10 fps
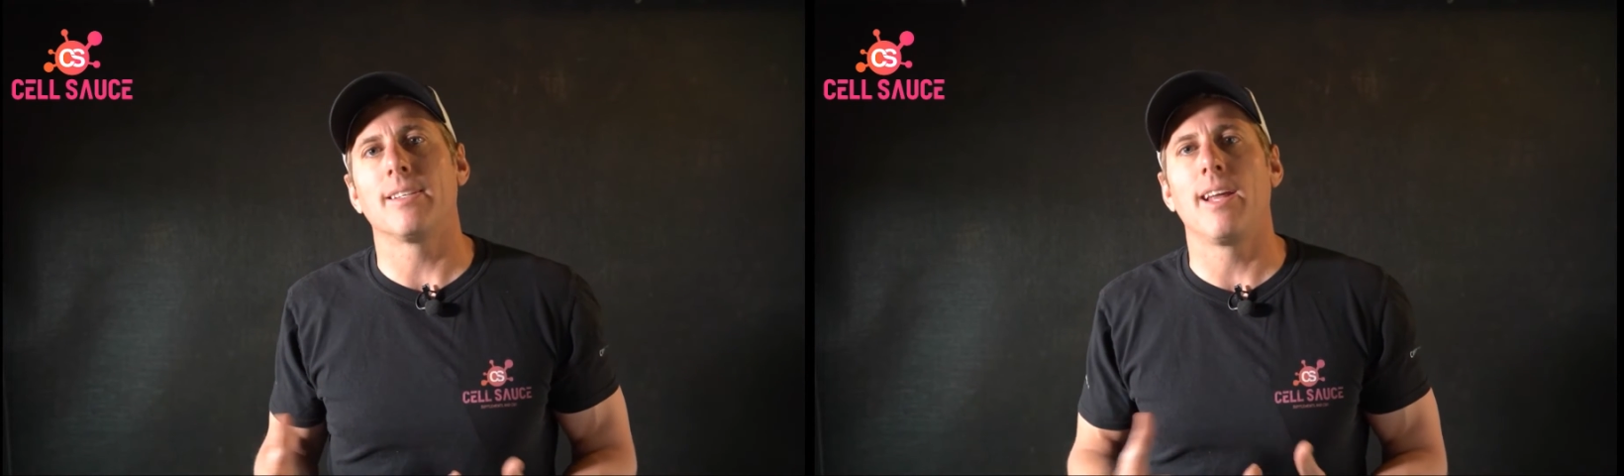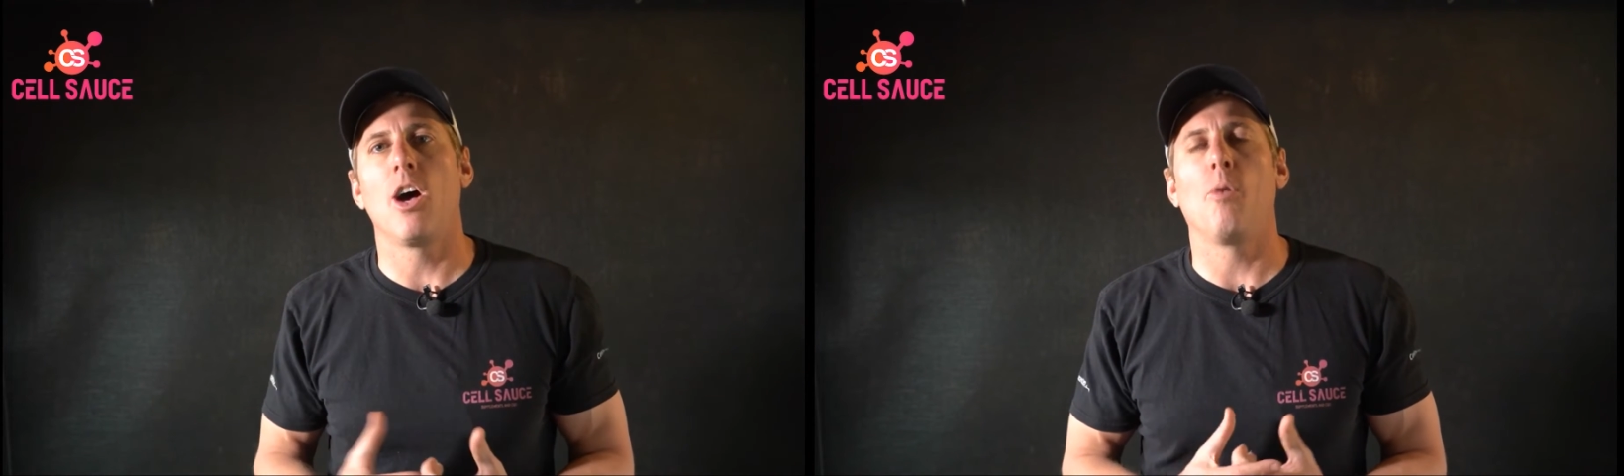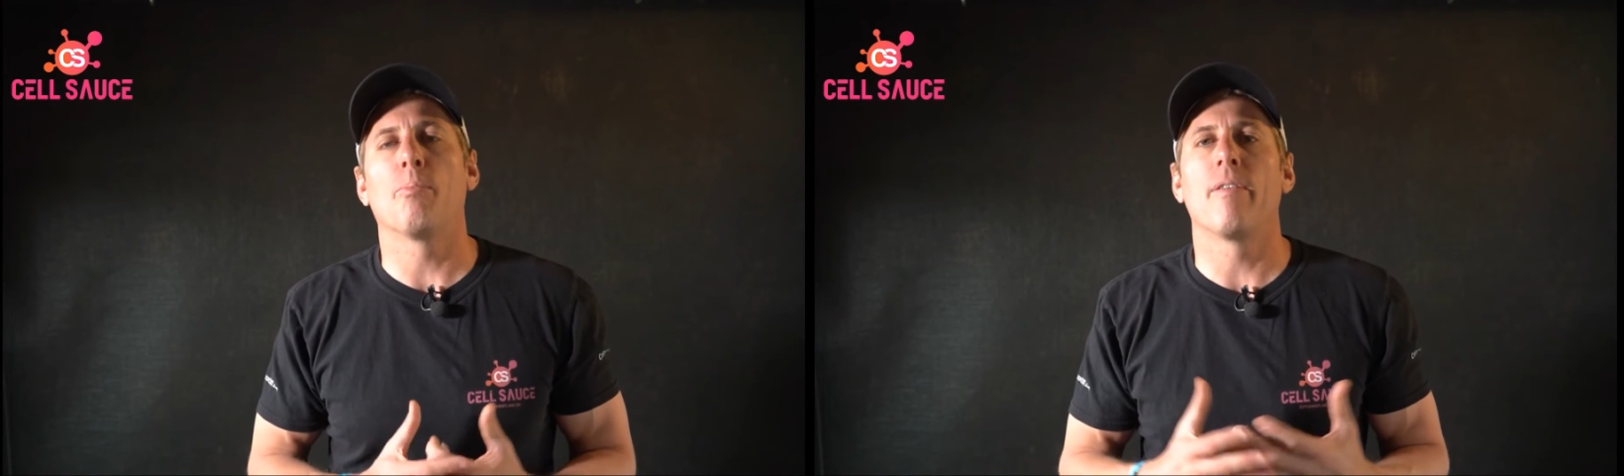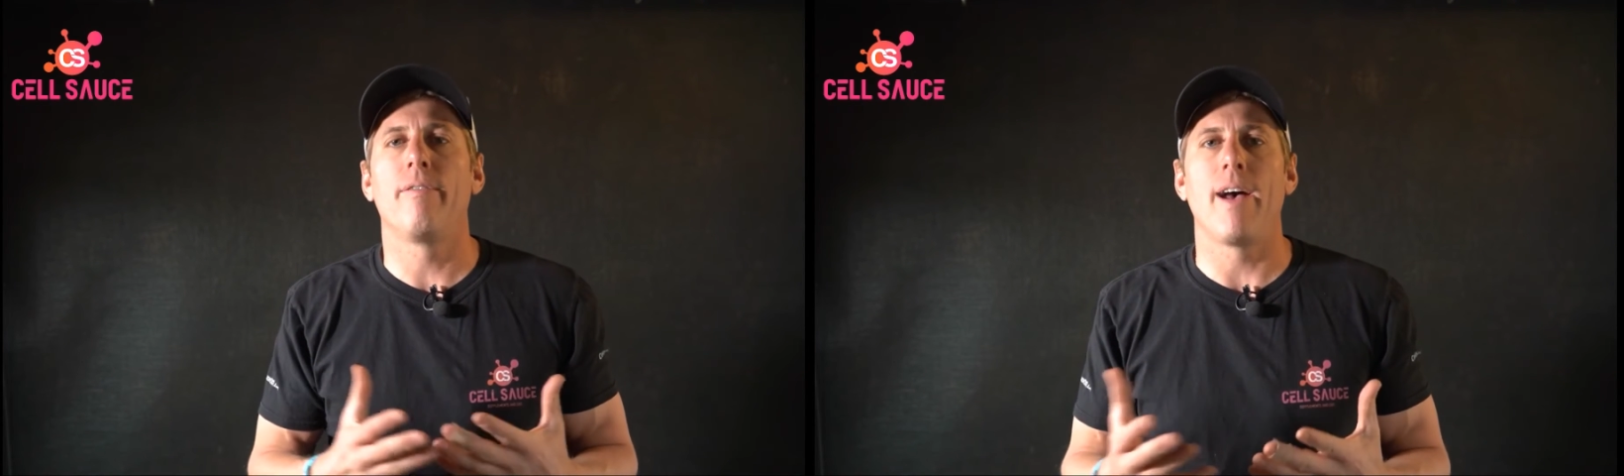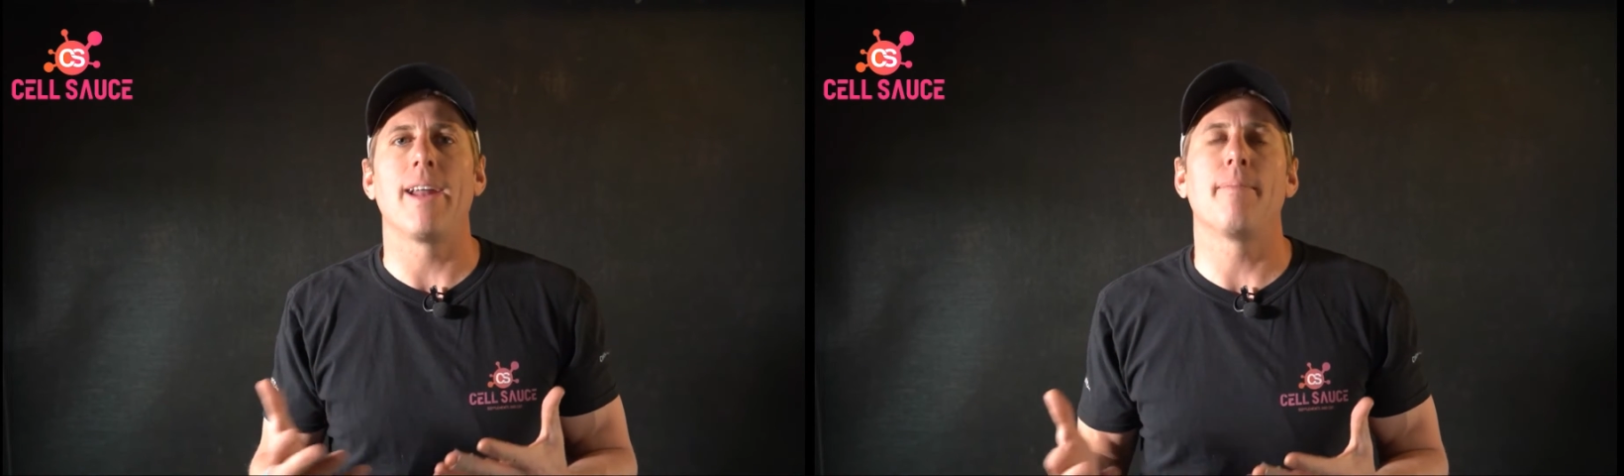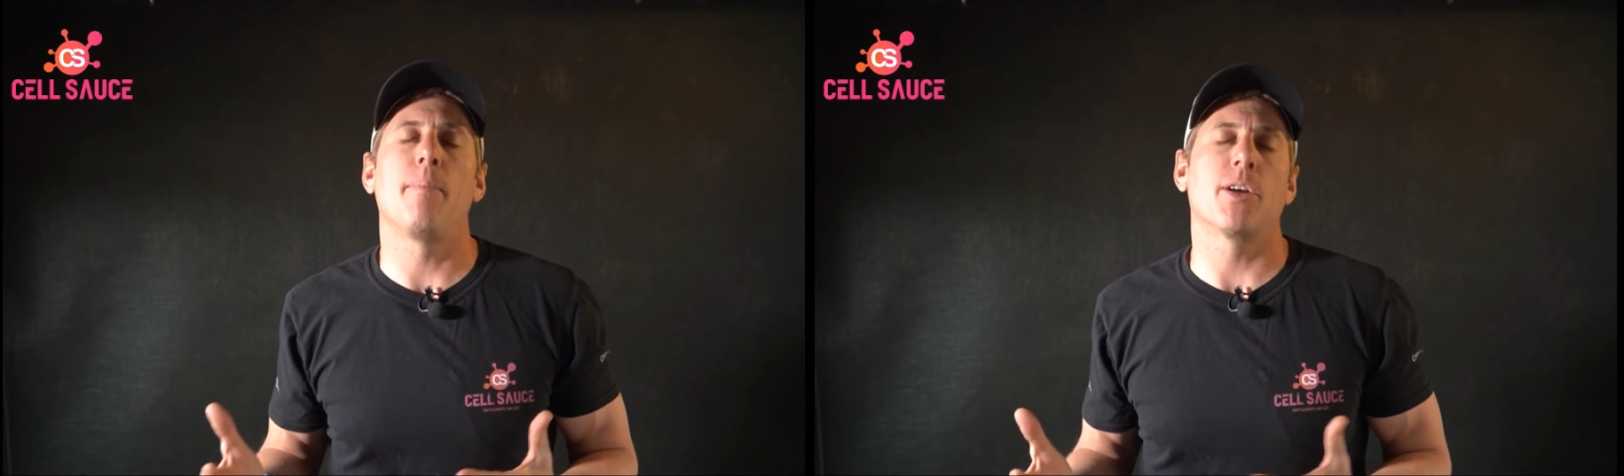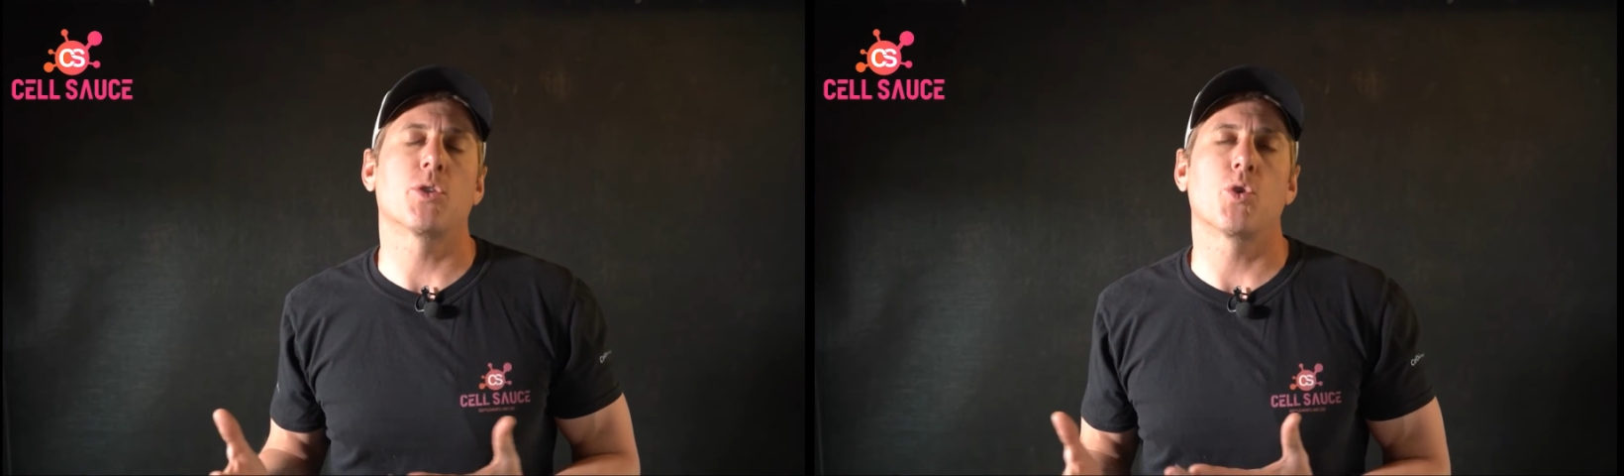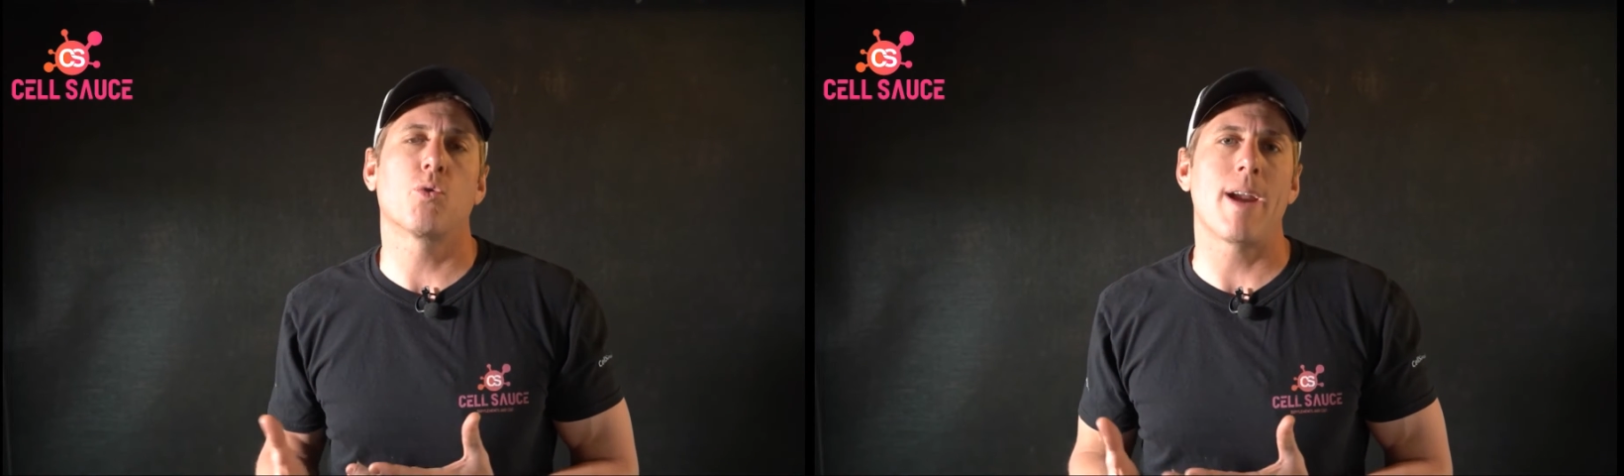and help prevent
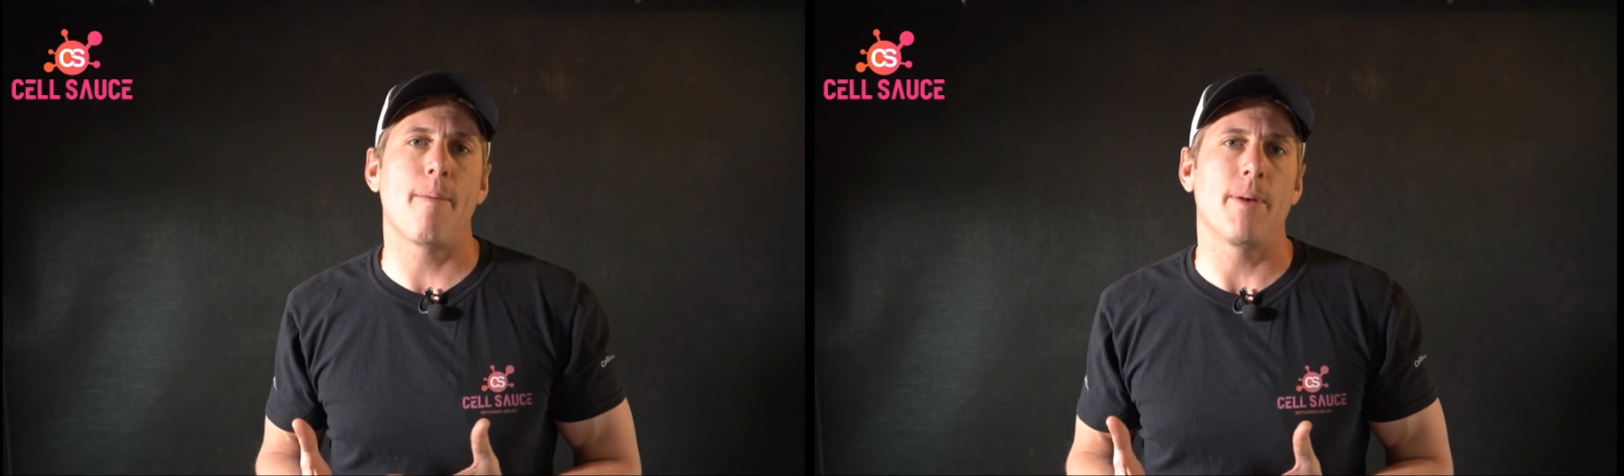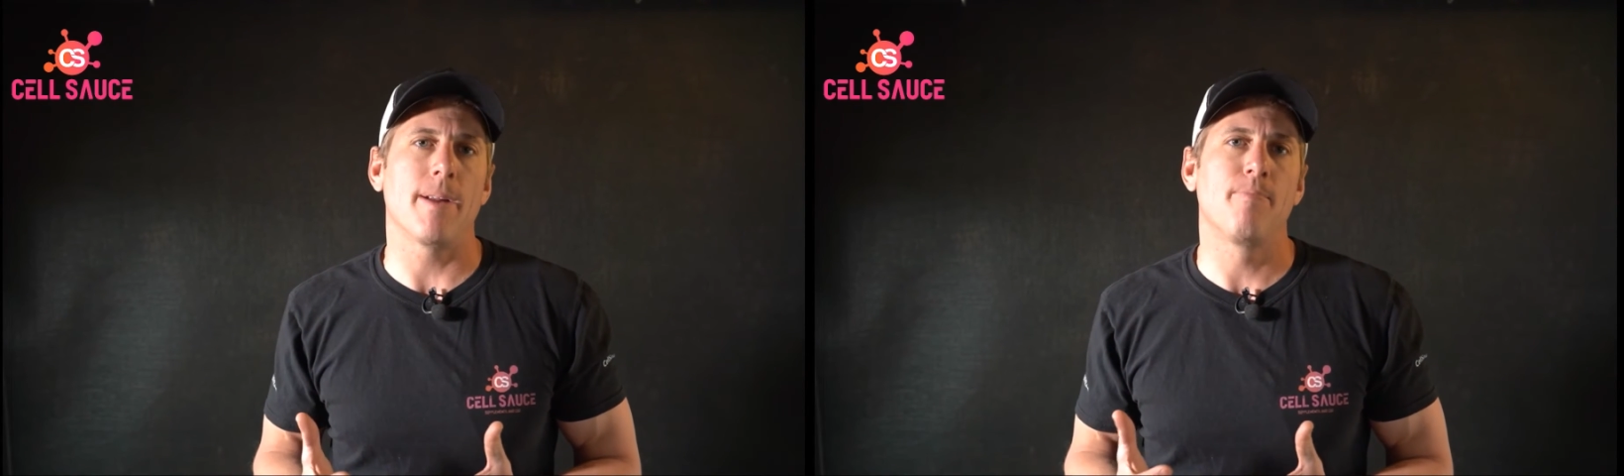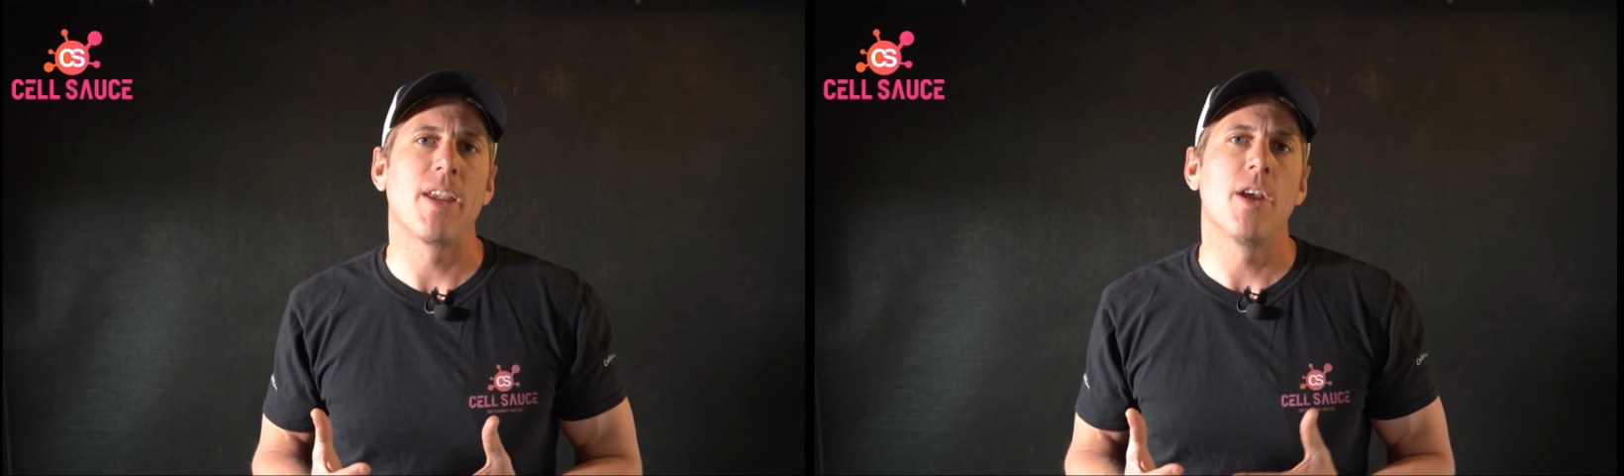muscle cramping.